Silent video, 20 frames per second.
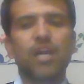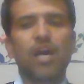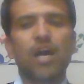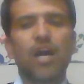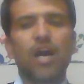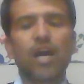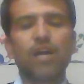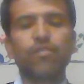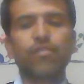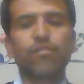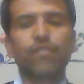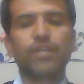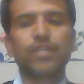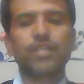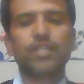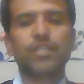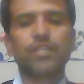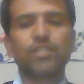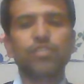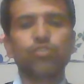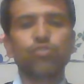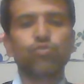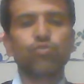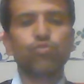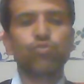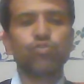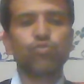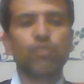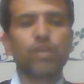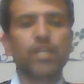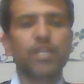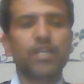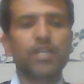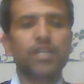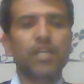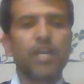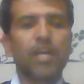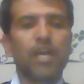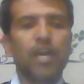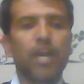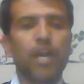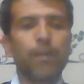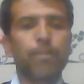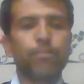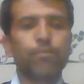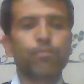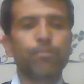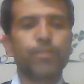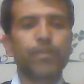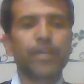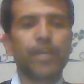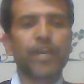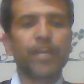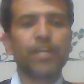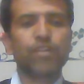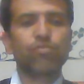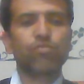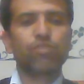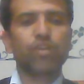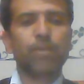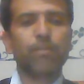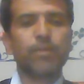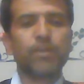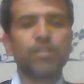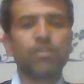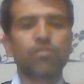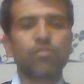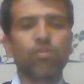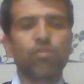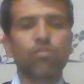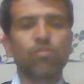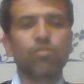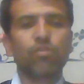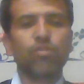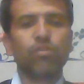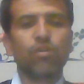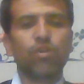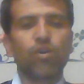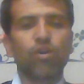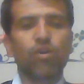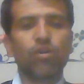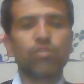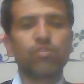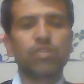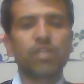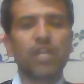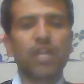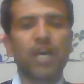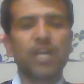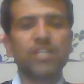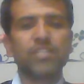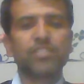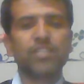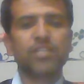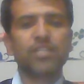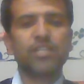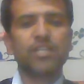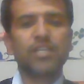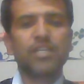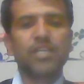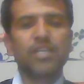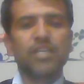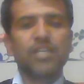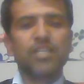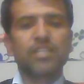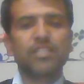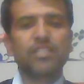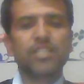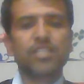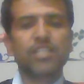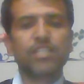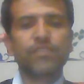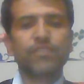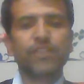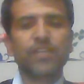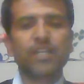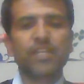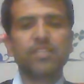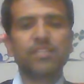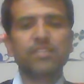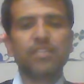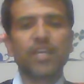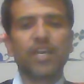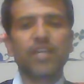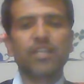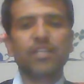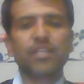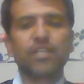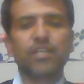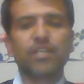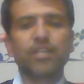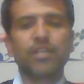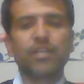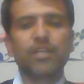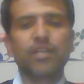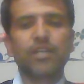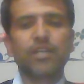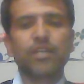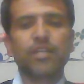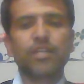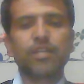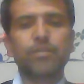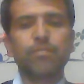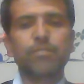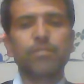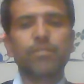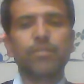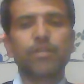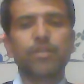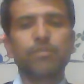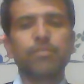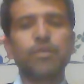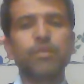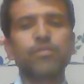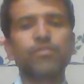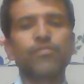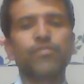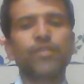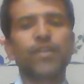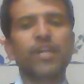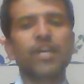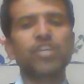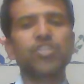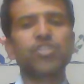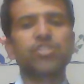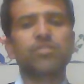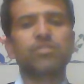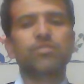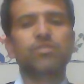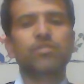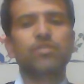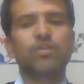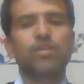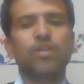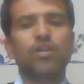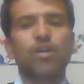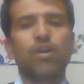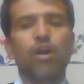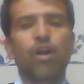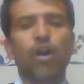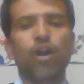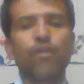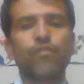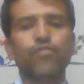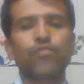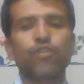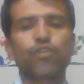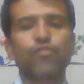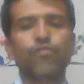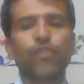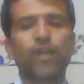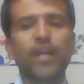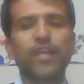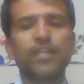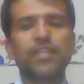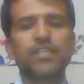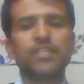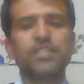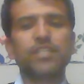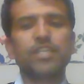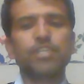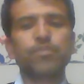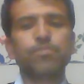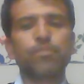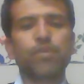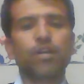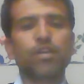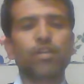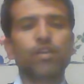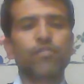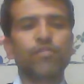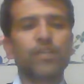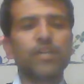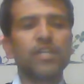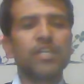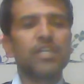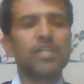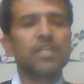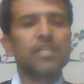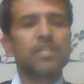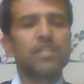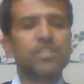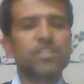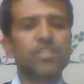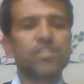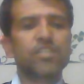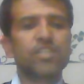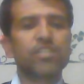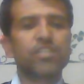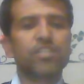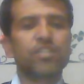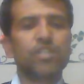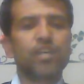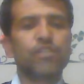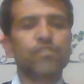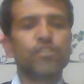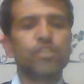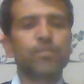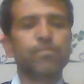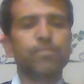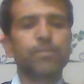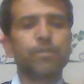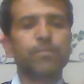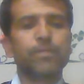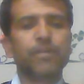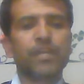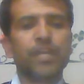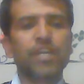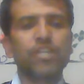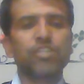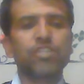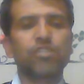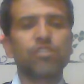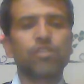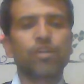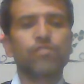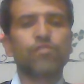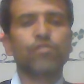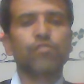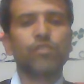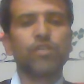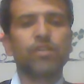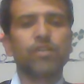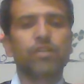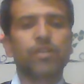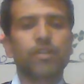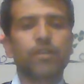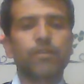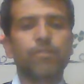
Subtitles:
However, it is usually appropriate to comment on the larger significance and ramifications of your findings as part of a discussion of the implications of the work.